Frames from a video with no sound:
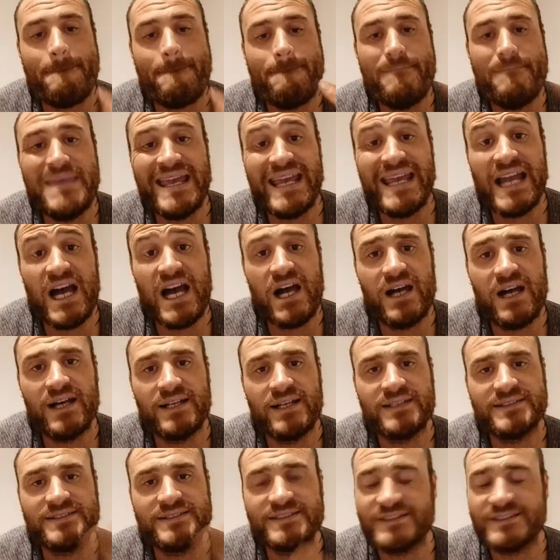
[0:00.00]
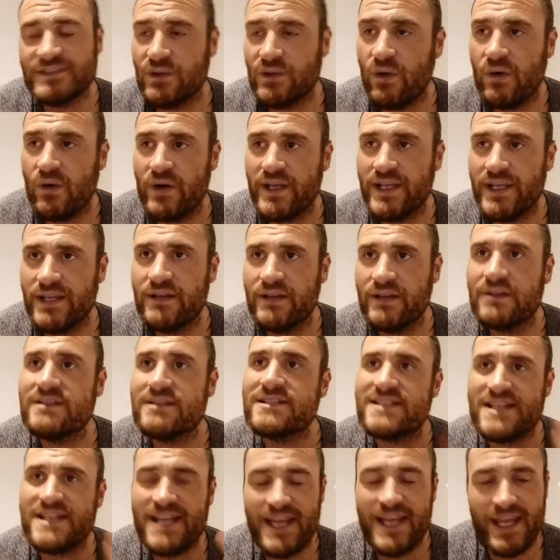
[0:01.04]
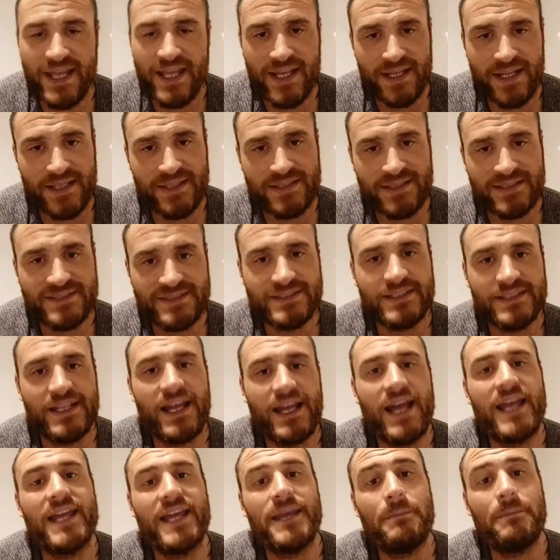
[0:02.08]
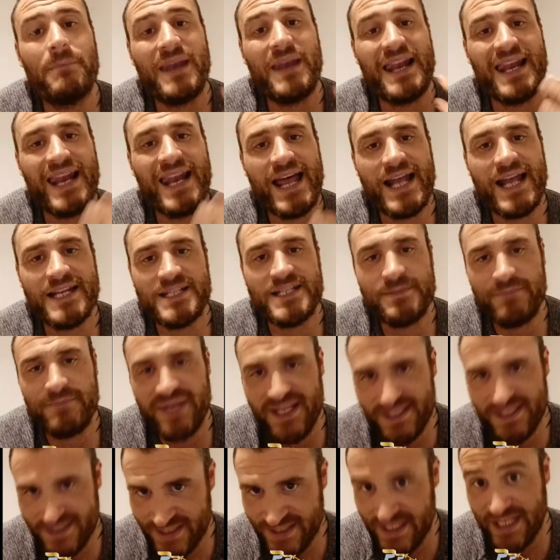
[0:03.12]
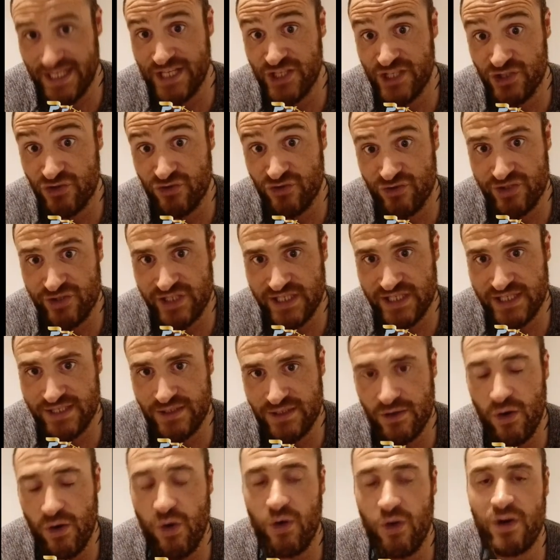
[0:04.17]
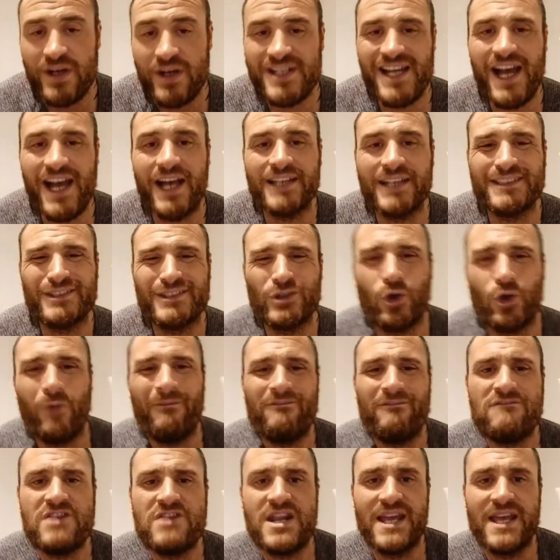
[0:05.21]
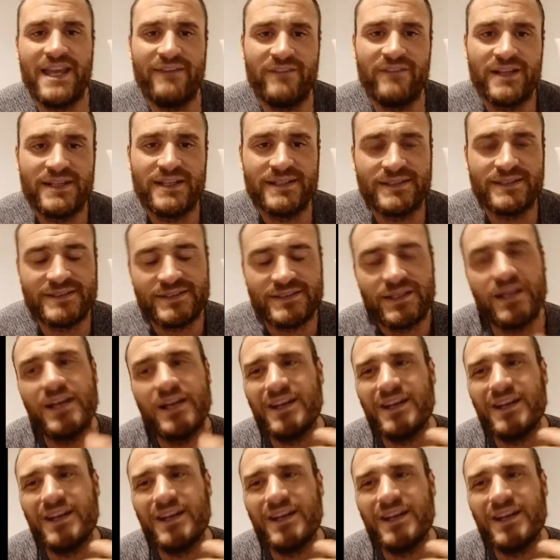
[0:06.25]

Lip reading: because soy contains a plant-based estrogen called isoflavones.